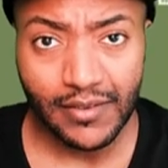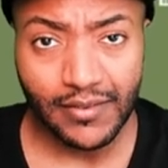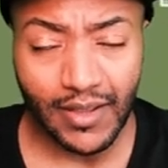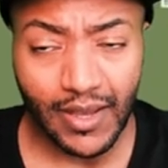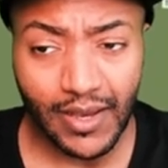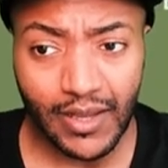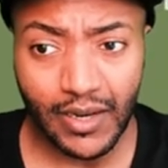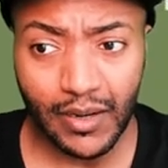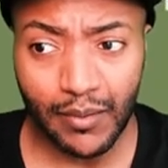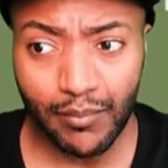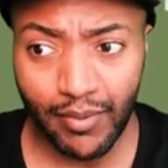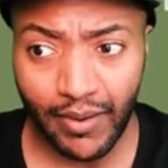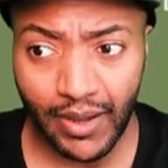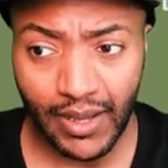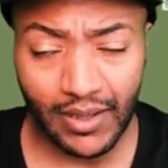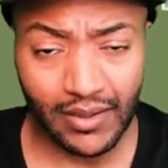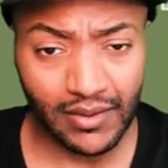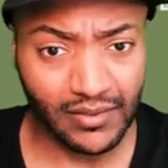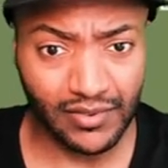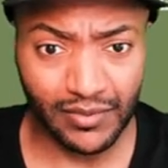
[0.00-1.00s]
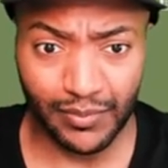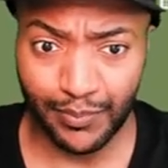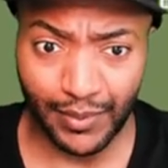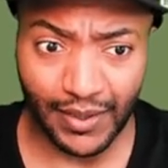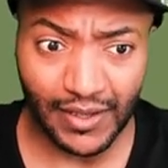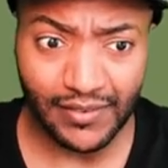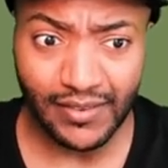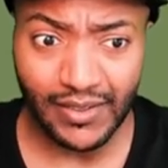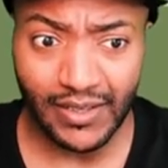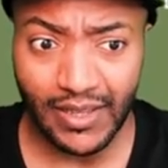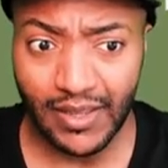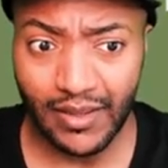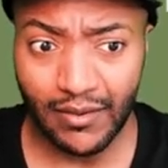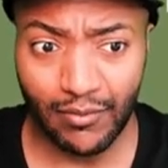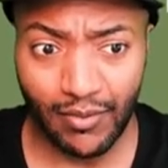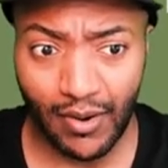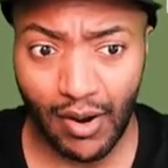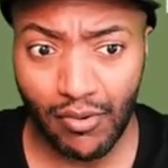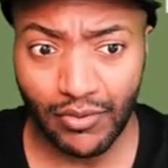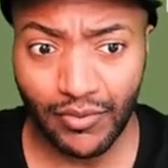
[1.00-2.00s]
taking a break, especially a
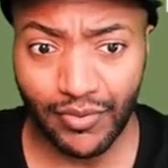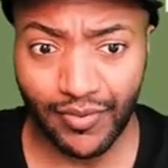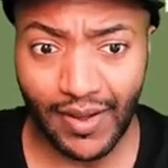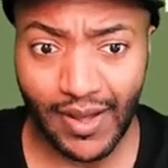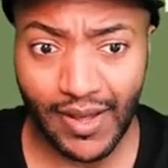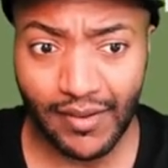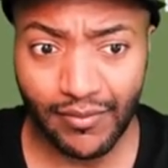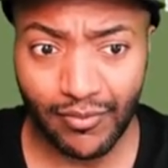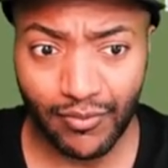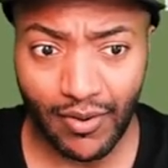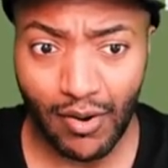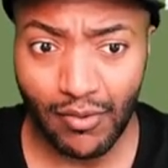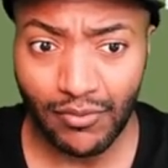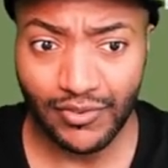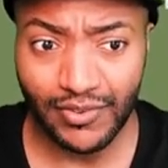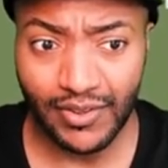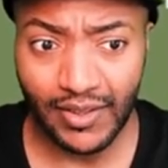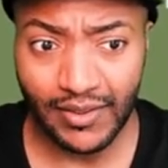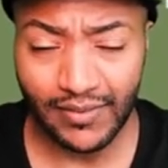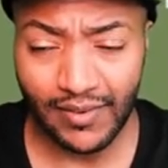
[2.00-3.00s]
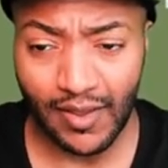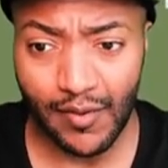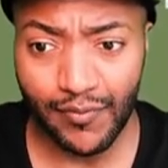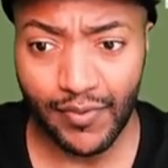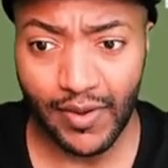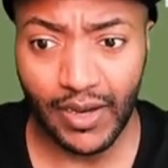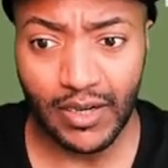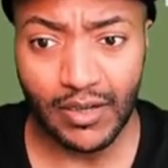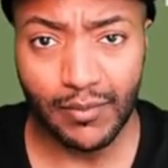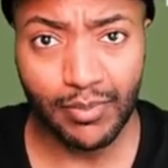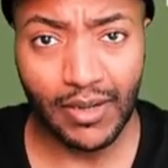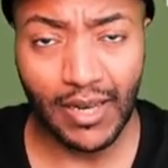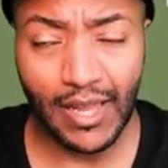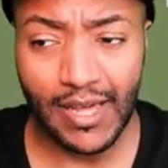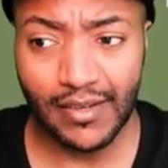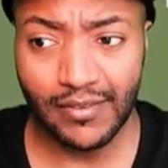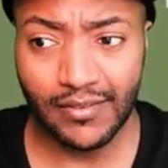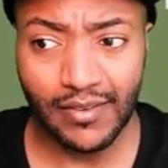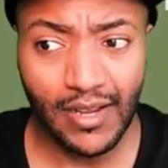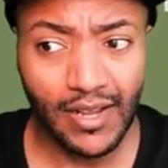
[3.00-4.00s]
round five, round six FA Cup
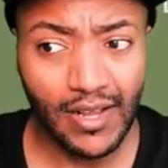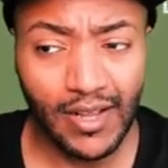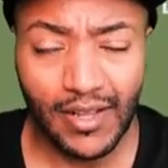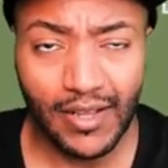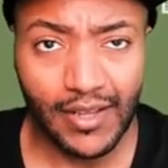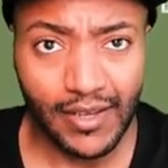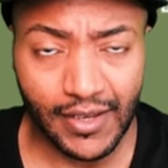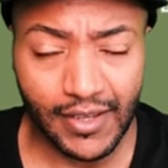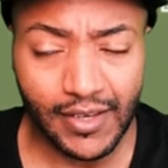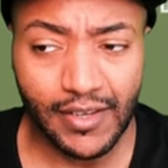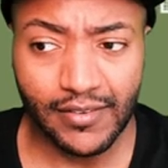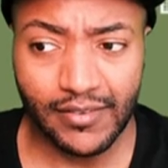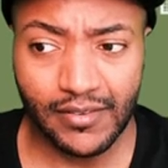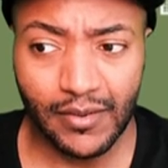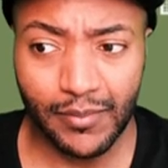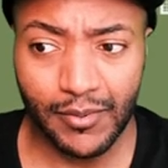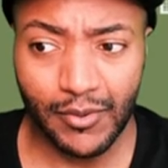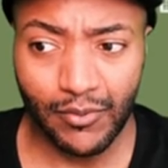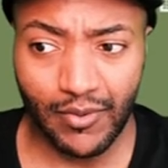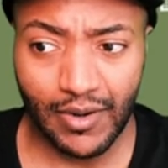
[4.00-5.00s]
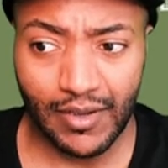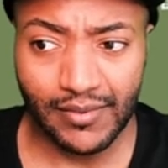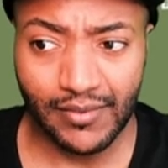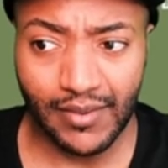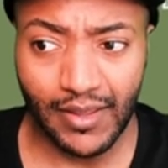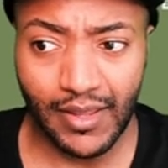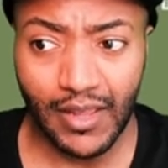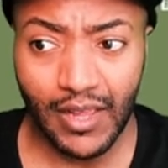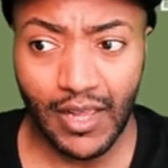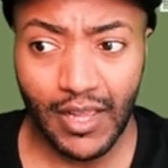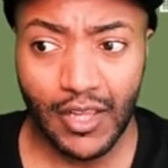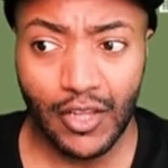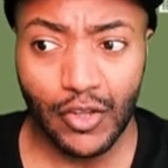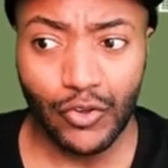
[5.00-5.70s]
clash. He needs to be resting.